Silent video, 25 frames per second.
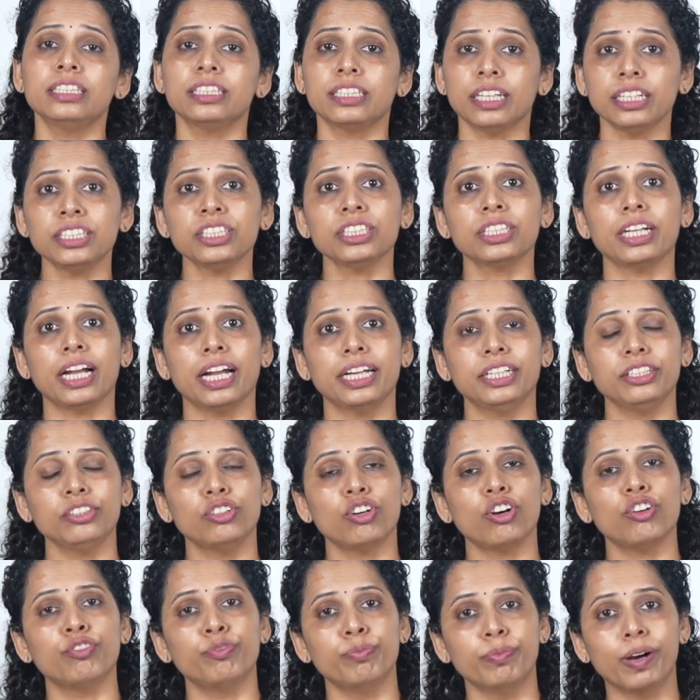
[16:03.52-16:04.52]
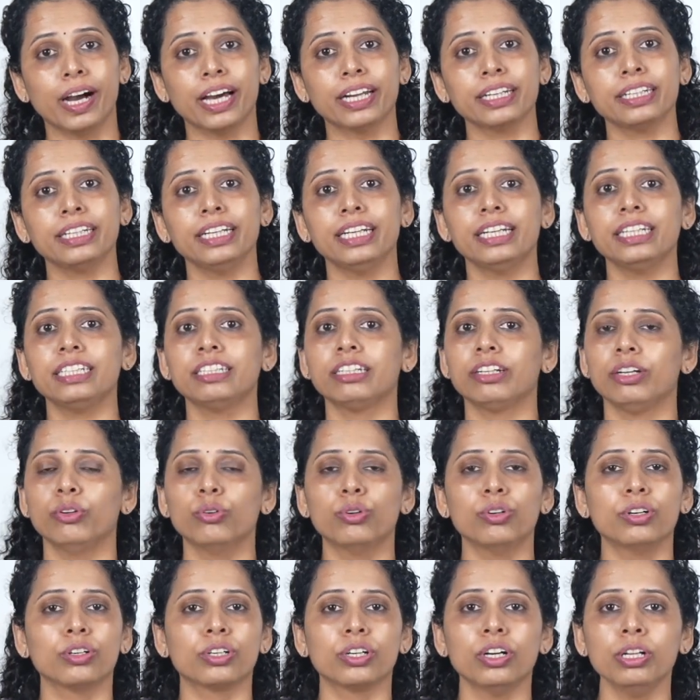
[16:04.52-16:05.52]
such kind of market,
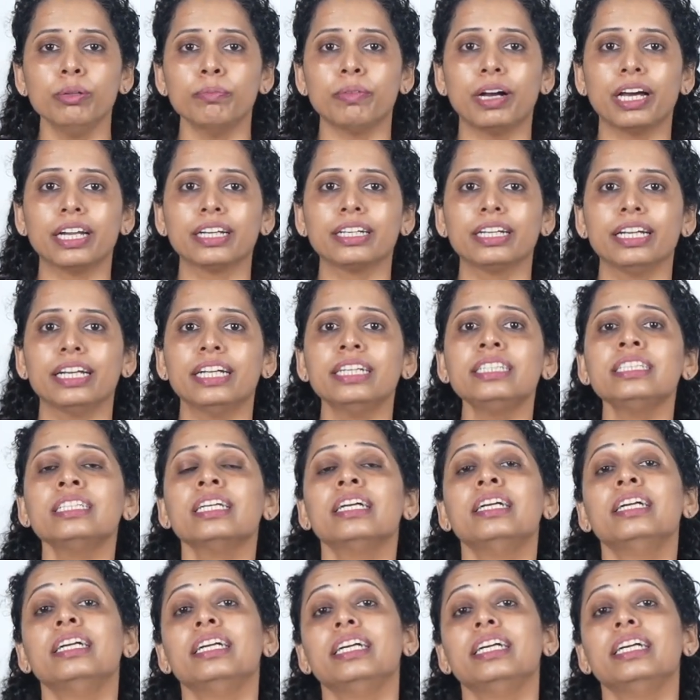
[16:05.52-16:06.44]
local markets.